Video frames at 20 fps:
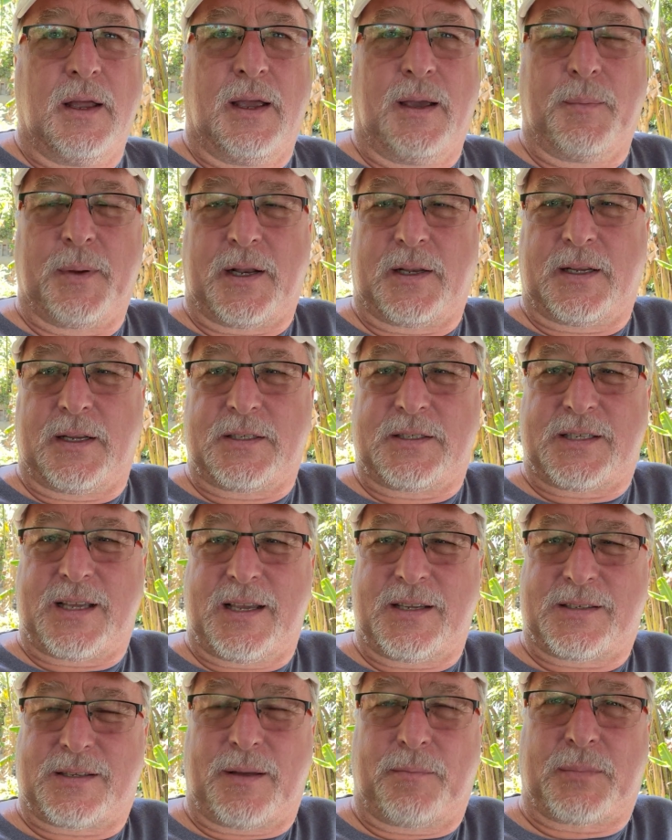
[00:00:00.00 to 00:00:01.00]
but it did say
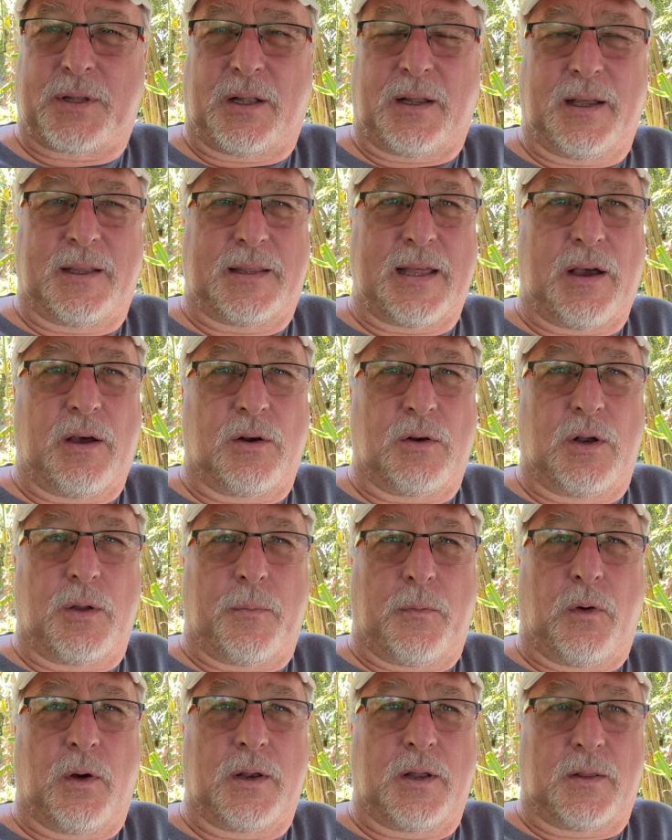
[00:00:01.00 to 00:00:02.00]
something like that
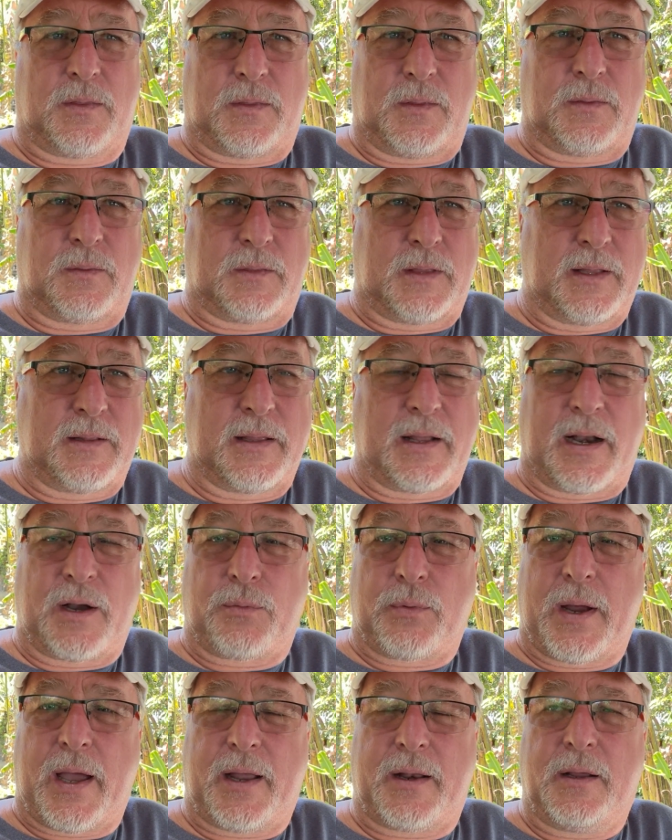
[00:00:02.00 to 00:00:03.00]
on the thing that I
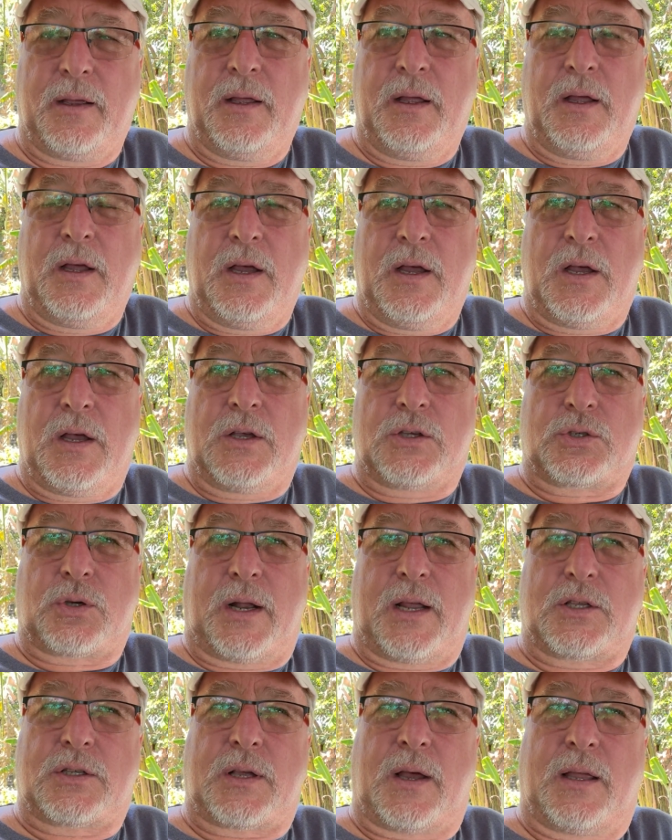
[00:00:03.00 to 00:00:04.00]
read. So
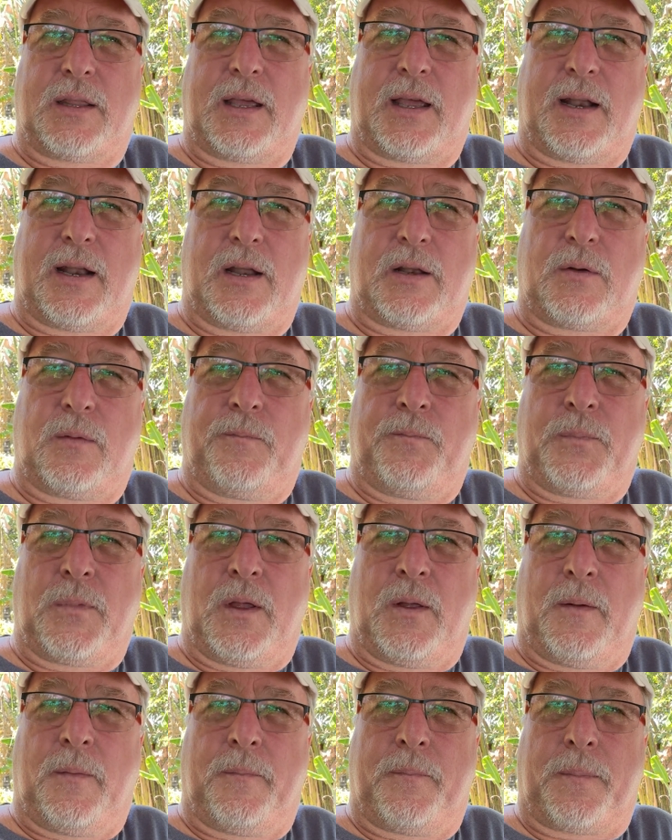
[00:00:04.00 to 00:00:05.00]
I think it had
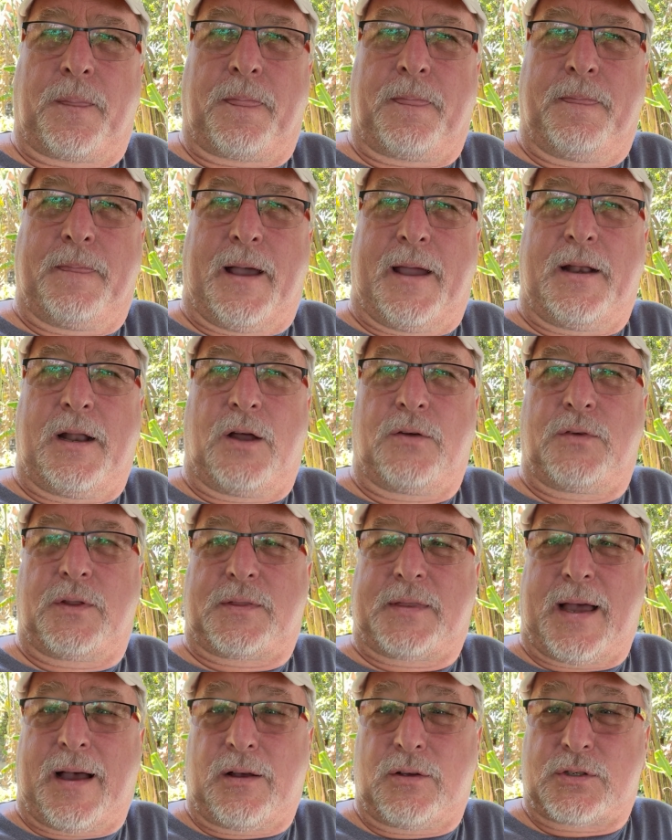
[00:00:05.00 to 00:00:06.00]

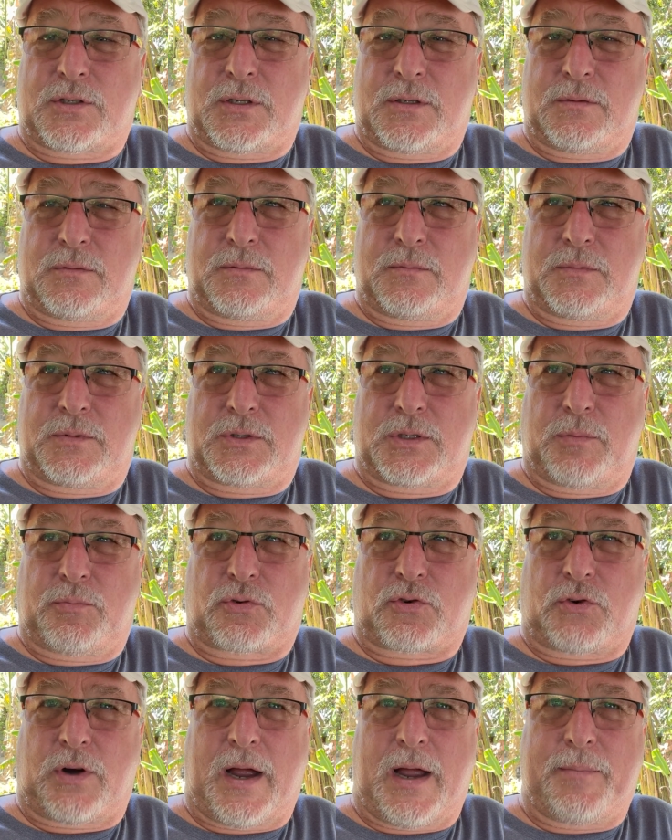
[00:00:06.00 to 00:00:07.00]
900,000
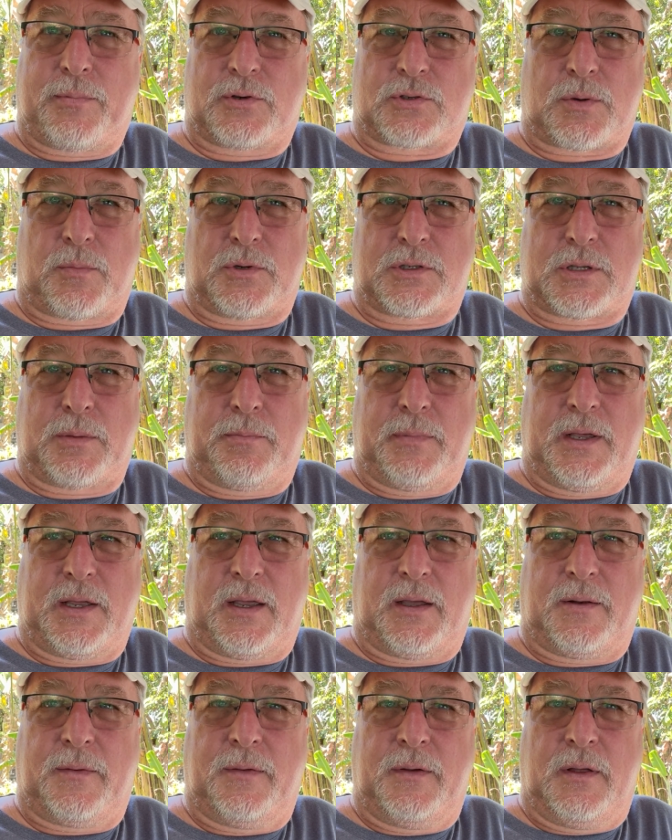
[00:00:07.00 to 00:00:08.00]
subscribers, almost 1
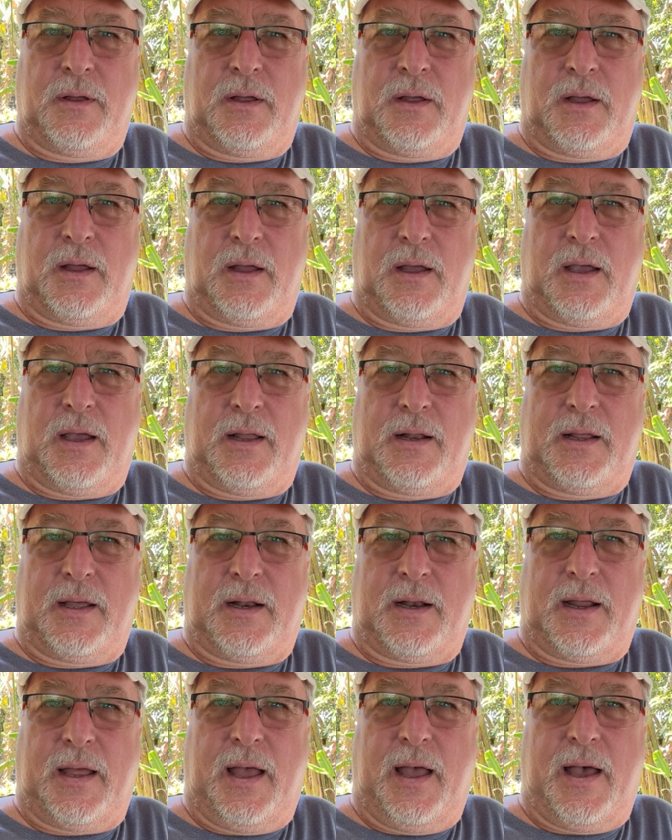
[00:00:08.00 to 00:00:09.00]
million, and then
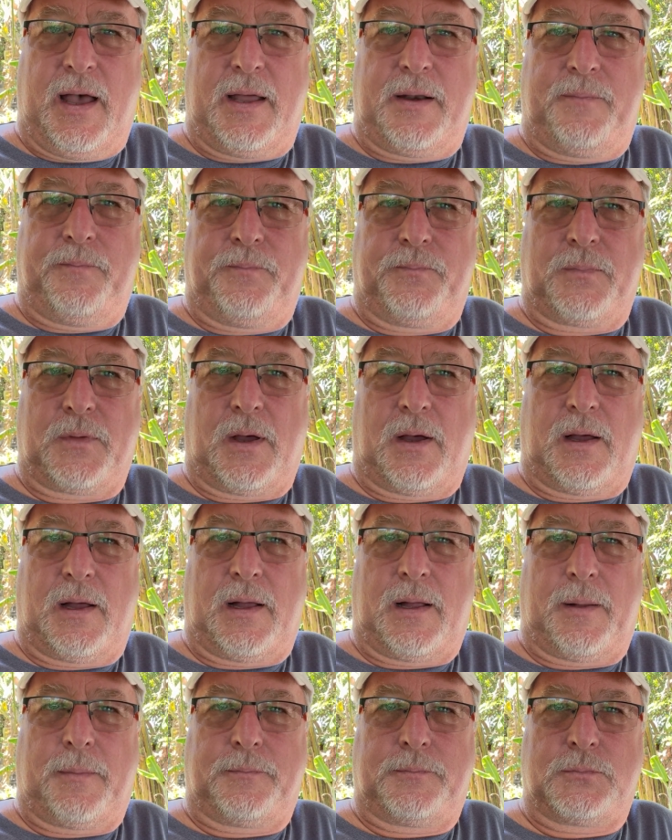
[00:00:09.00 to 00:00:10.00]
it had
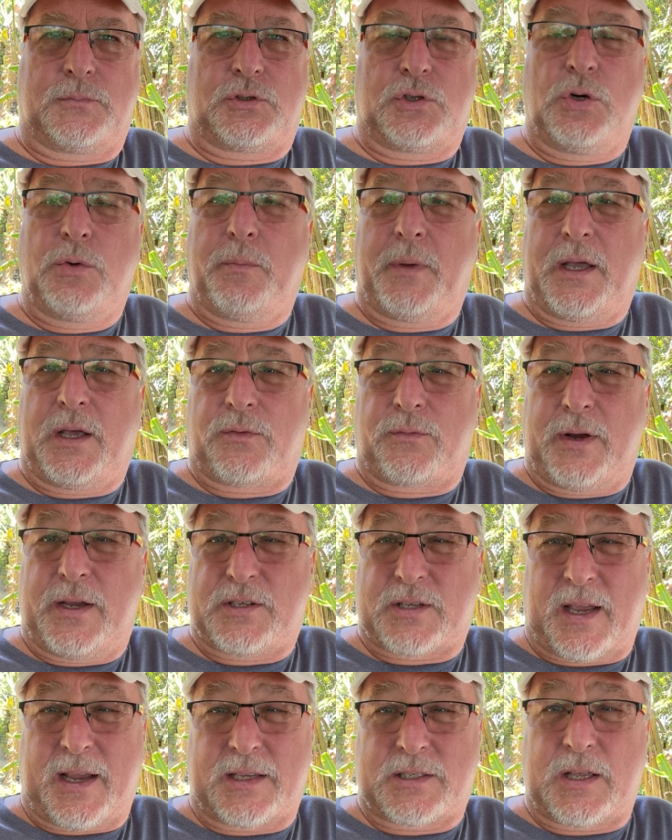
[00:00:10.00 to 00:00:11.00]
2 million reads.
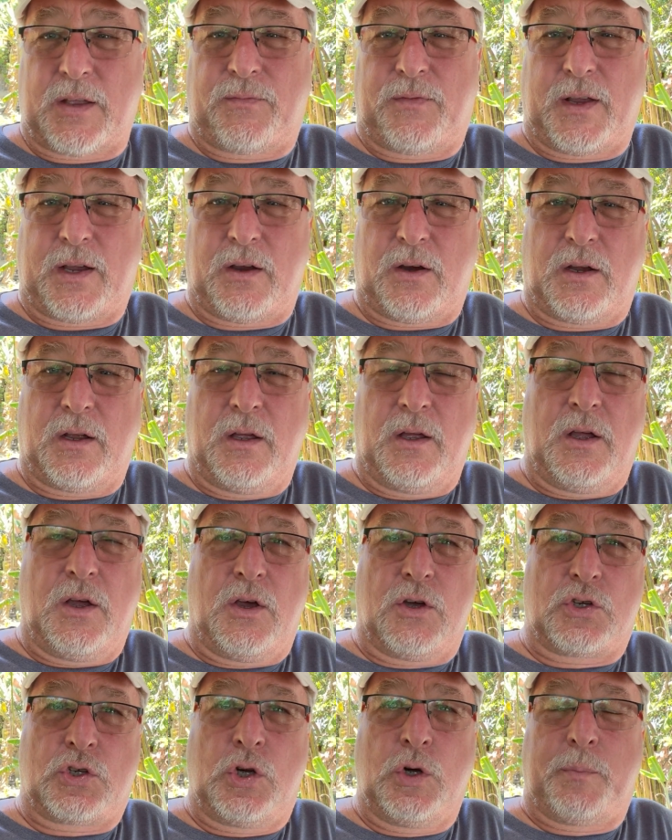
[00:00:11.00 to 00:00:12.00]
I guess they figure
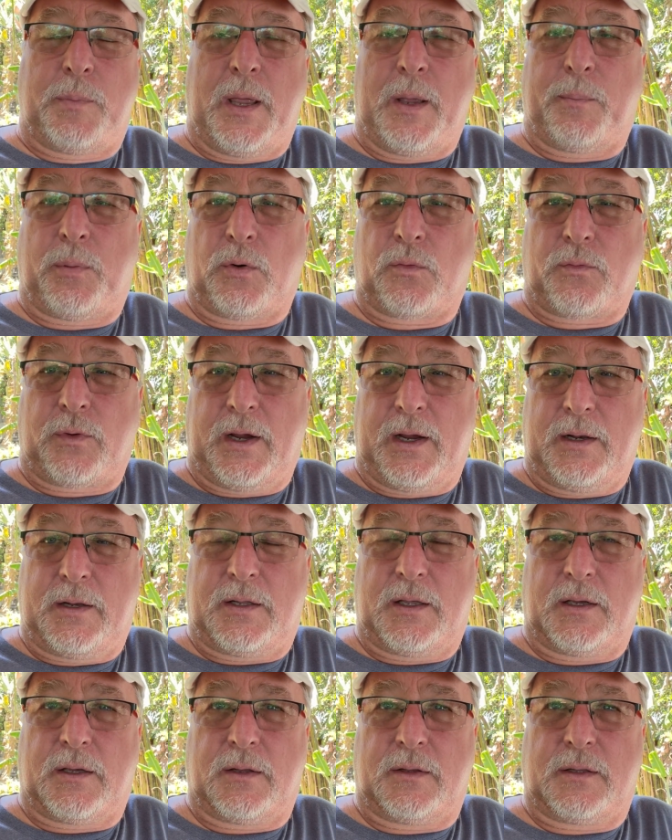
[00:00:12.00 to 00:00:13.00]
2 people read
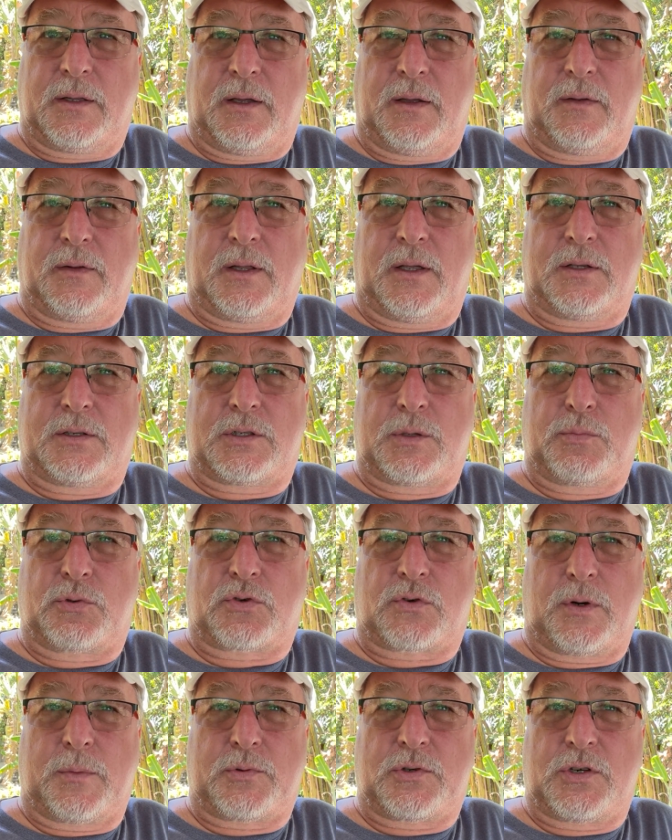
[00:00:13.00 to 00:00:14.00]
the
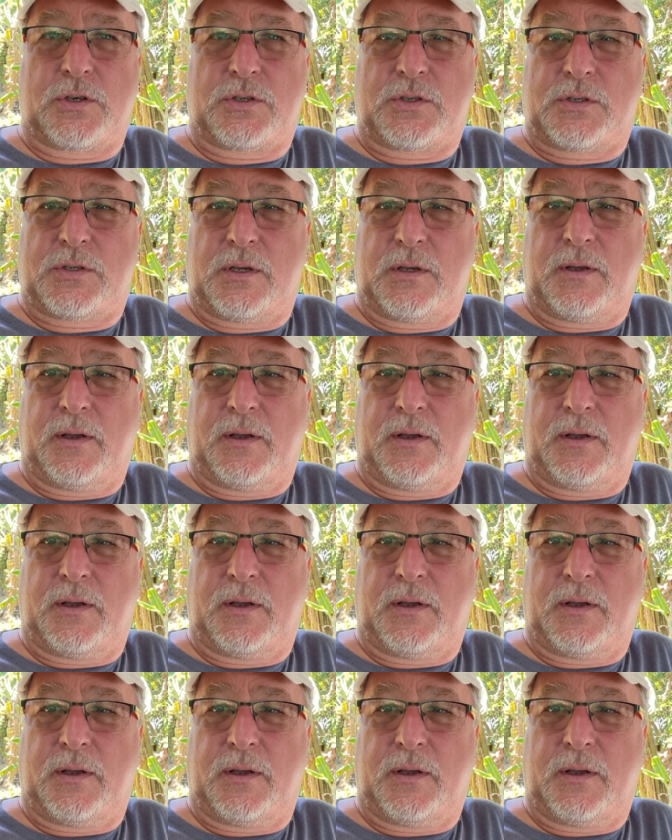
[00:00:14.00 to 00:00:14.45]
subscriptions